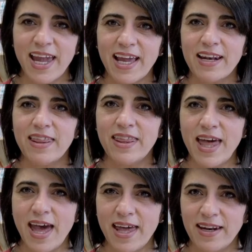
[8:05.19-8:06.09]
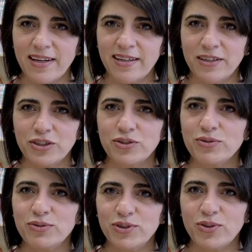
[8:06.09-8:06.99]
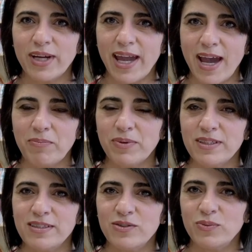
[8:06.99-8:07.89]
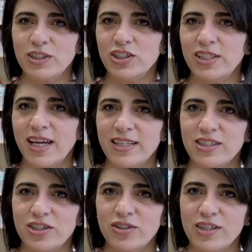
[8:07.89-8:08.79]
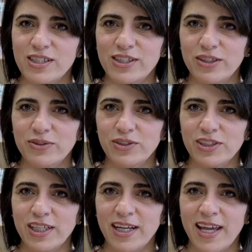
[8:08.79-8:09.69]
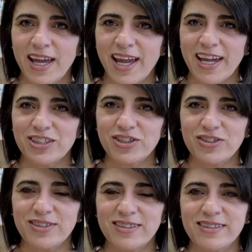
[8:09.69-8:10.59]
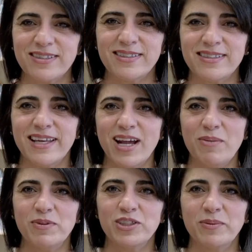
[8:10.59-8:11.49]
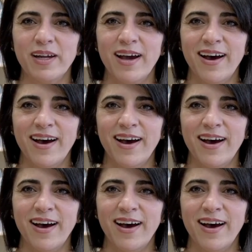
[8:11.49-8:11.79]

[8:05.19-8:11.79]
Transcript: And then true joy happens when she gets to the solution, and she'll sit up and she'll like.